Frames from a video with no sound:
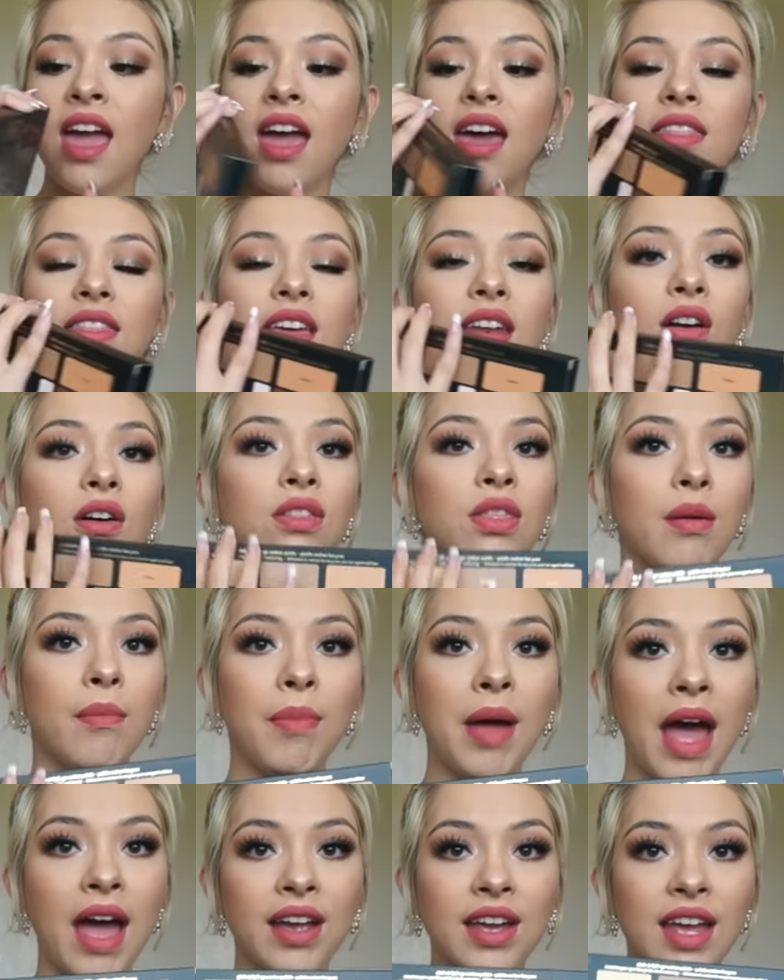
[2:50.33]
And then on the
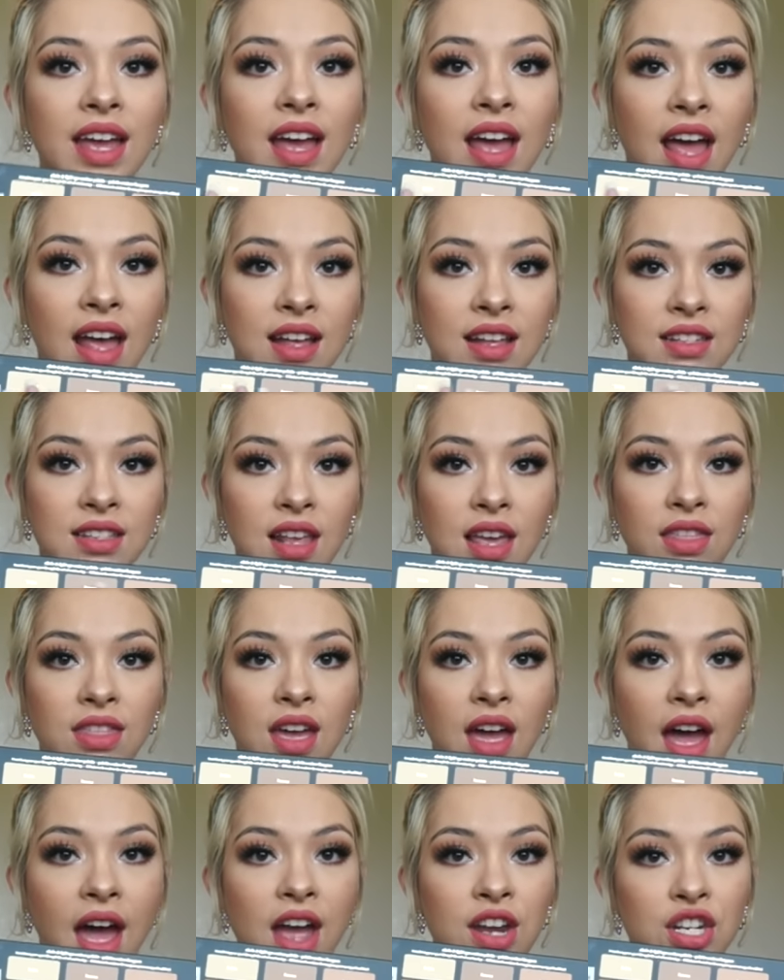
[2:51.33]
back, it has
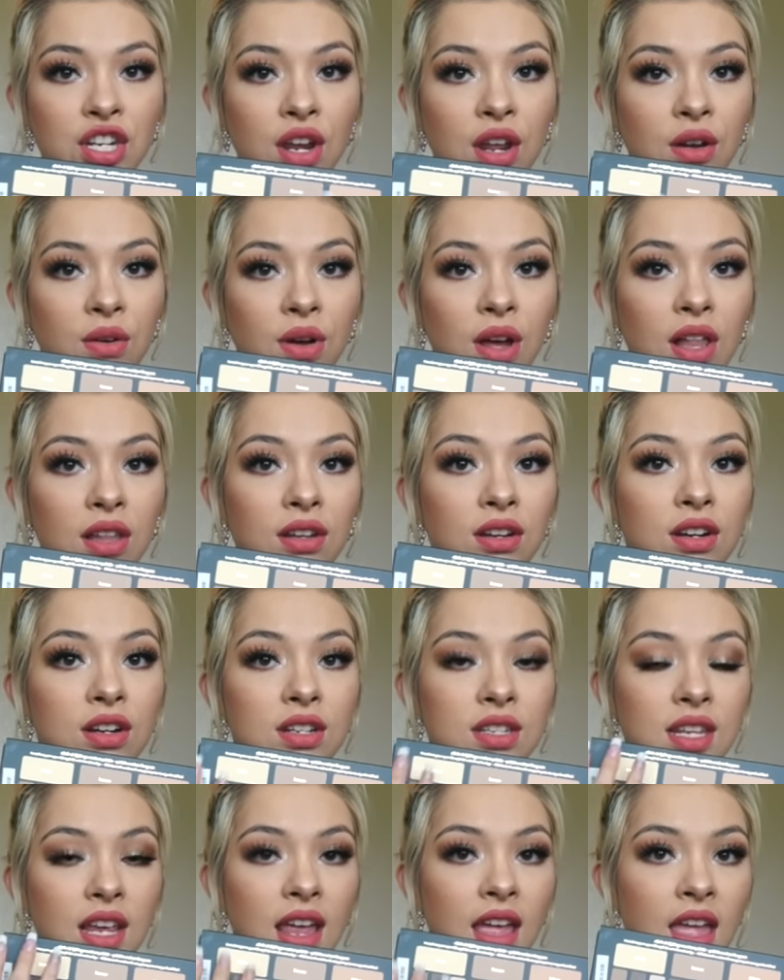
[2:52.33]
the eyeshadow
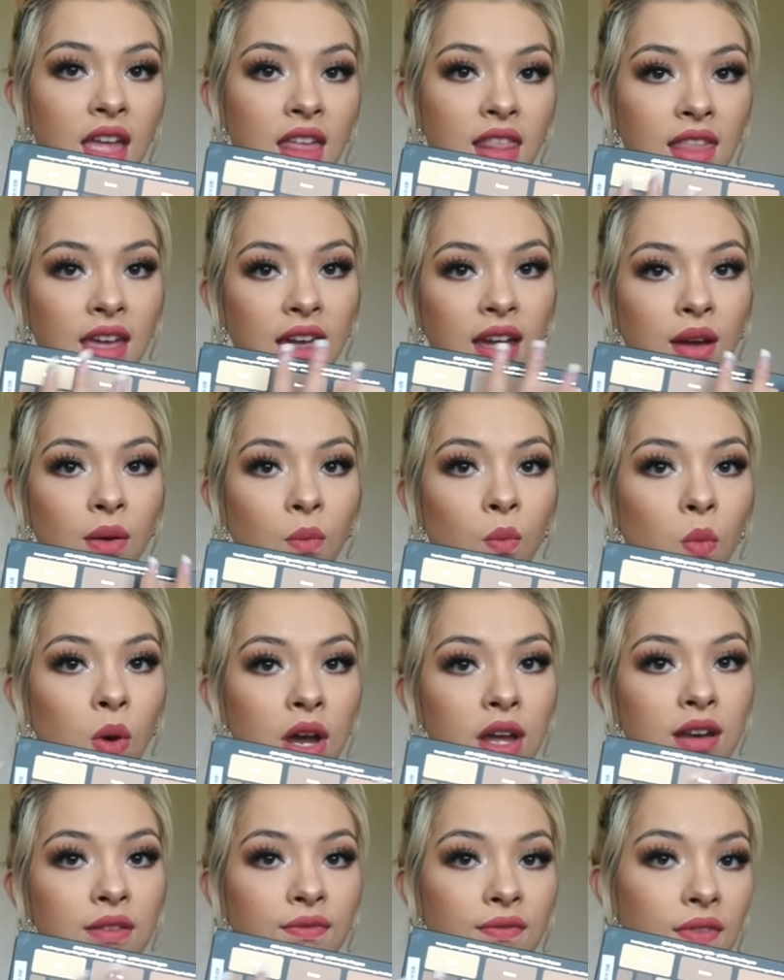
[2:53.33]
colors and like
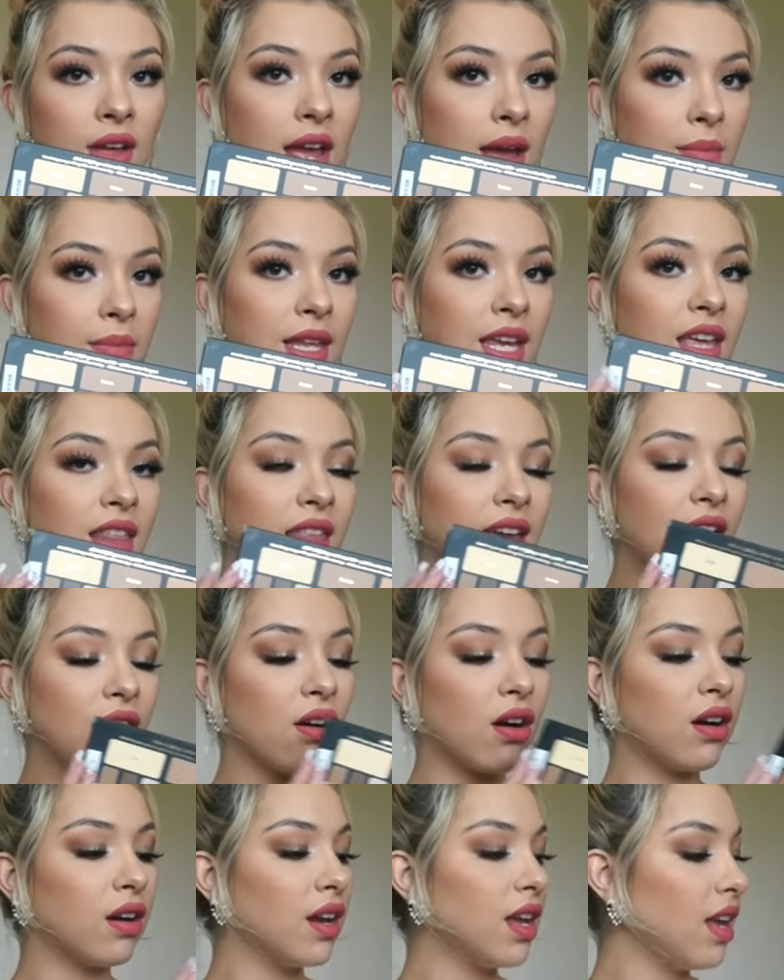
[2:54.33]
what family they
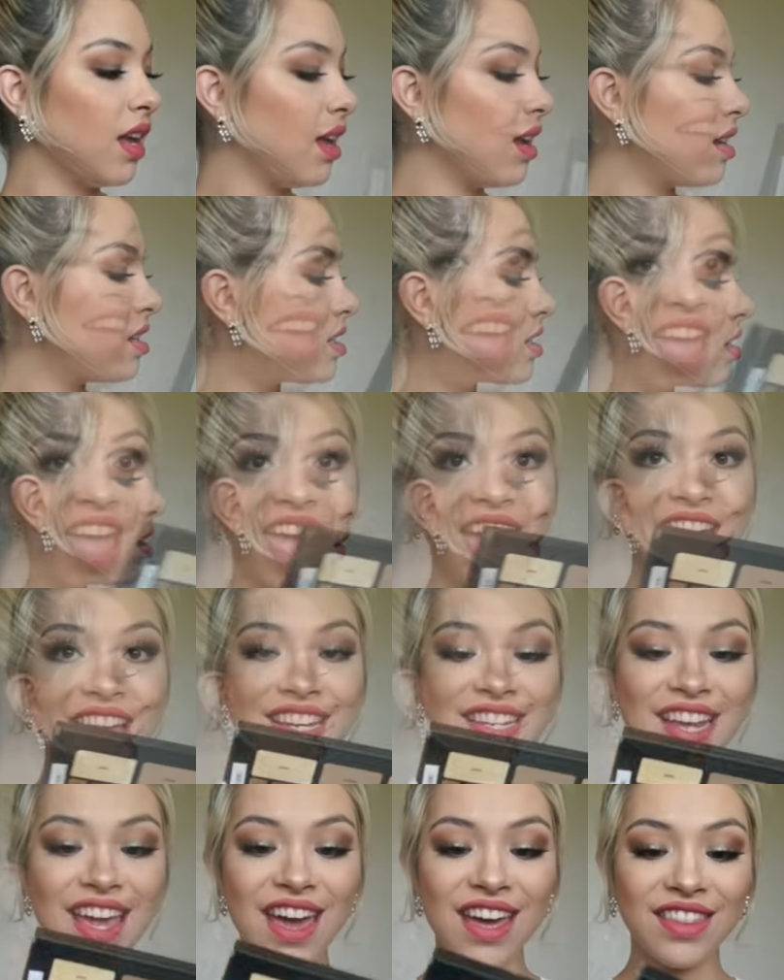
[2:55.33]
are in. So,
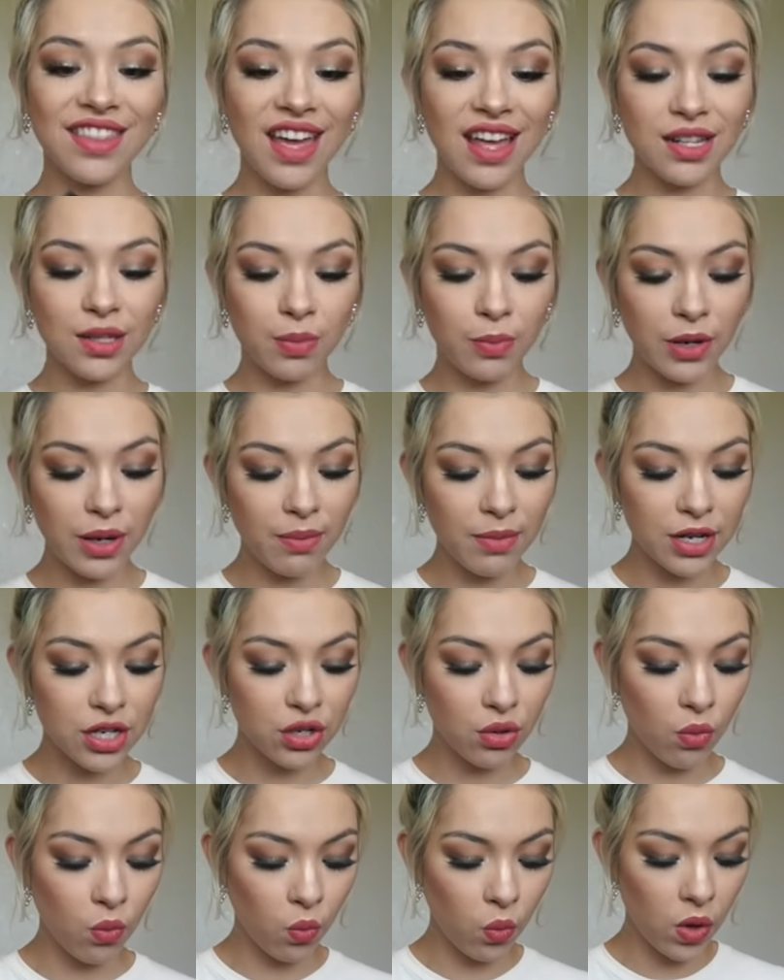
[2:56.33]
and yeah, that's pretty
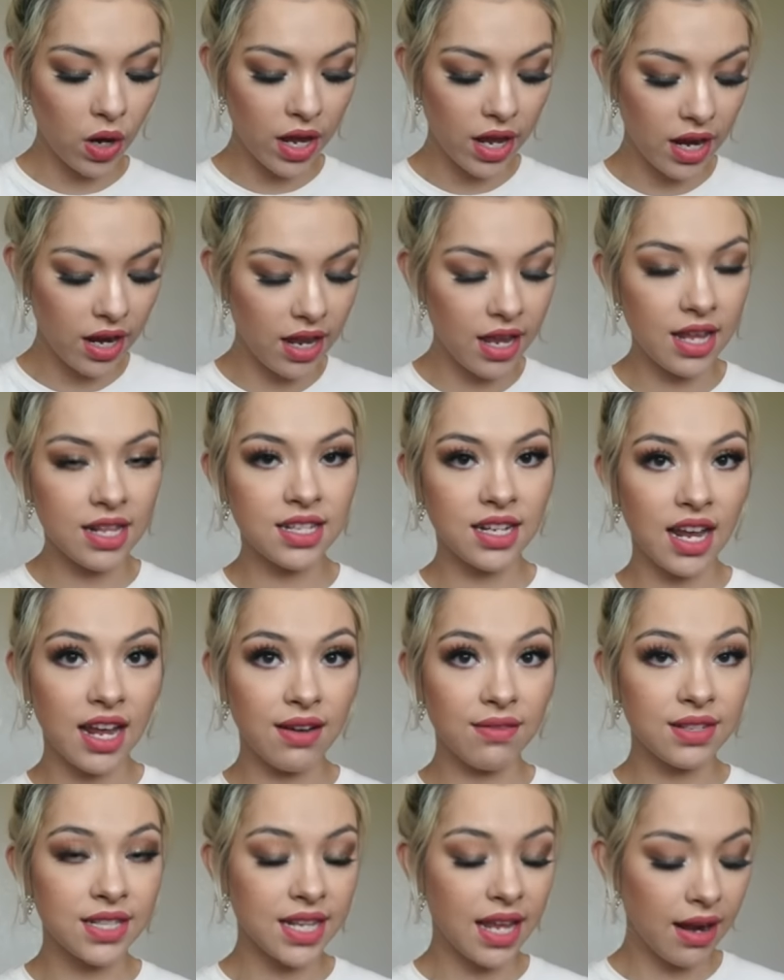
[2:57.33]
much what it's
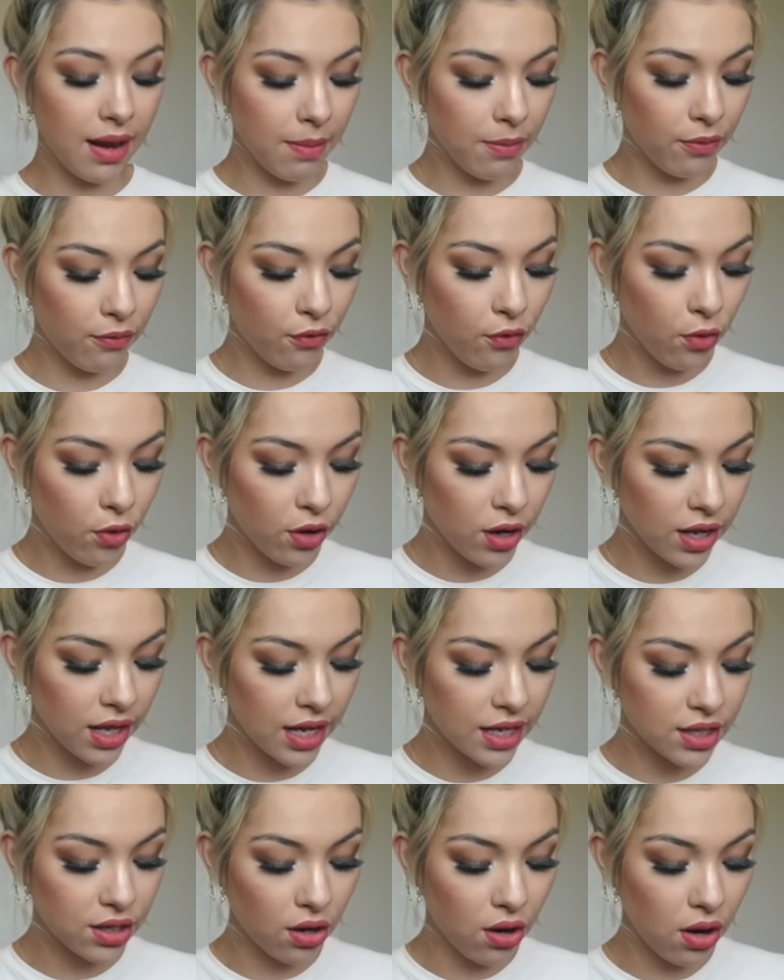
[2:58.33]
kind of set up for,
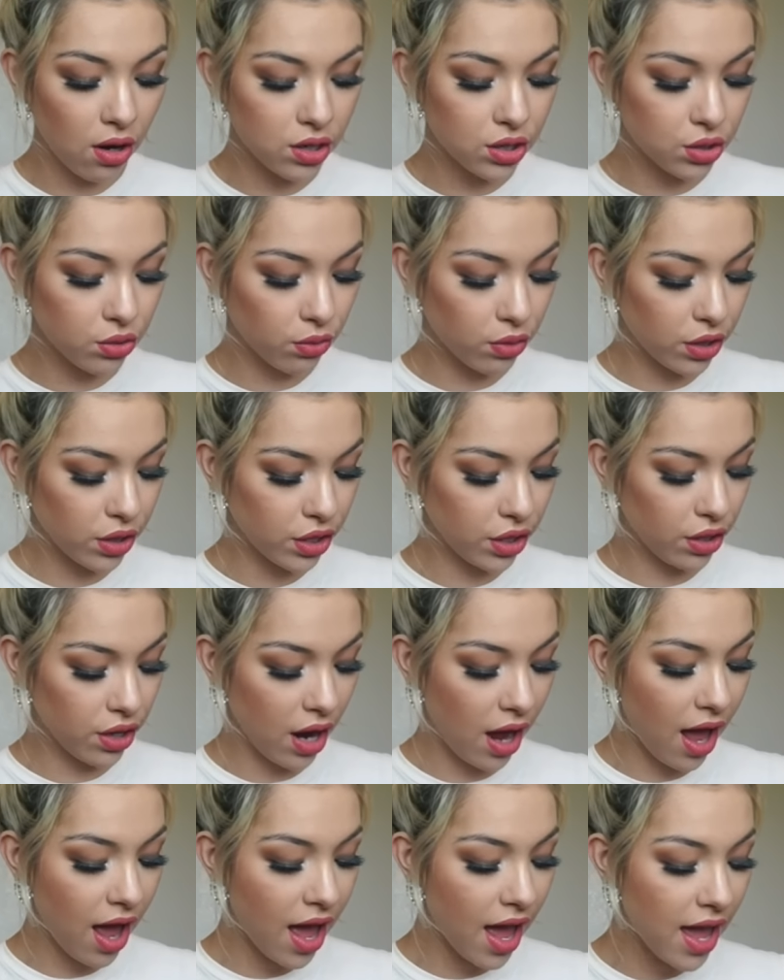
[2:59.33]
like contour
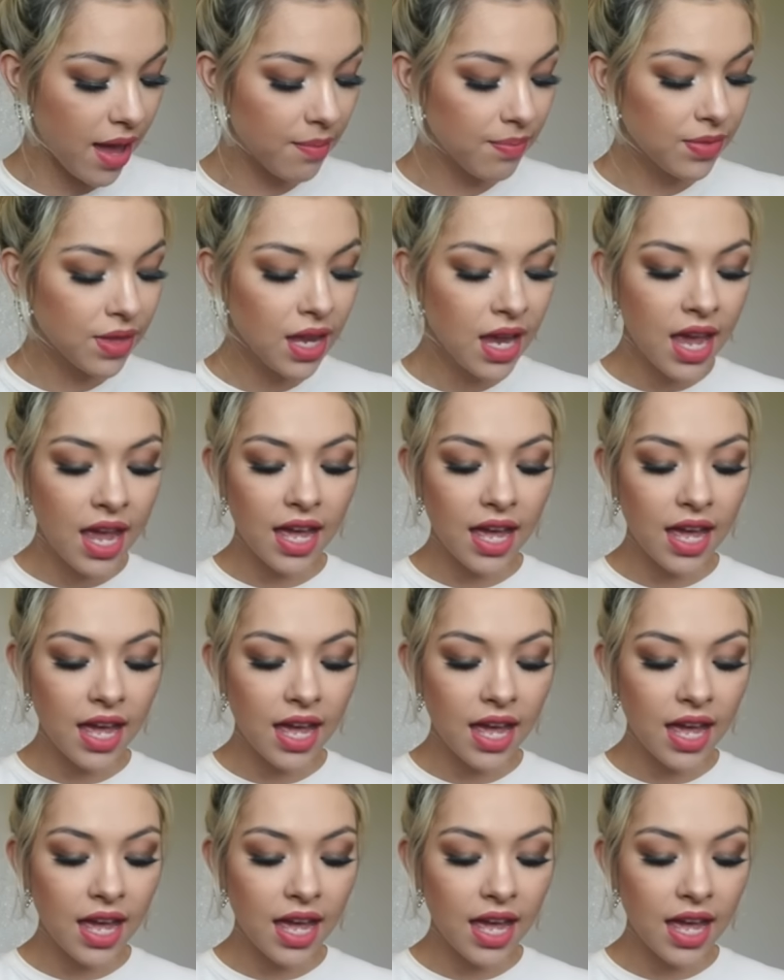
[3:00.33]
your eye.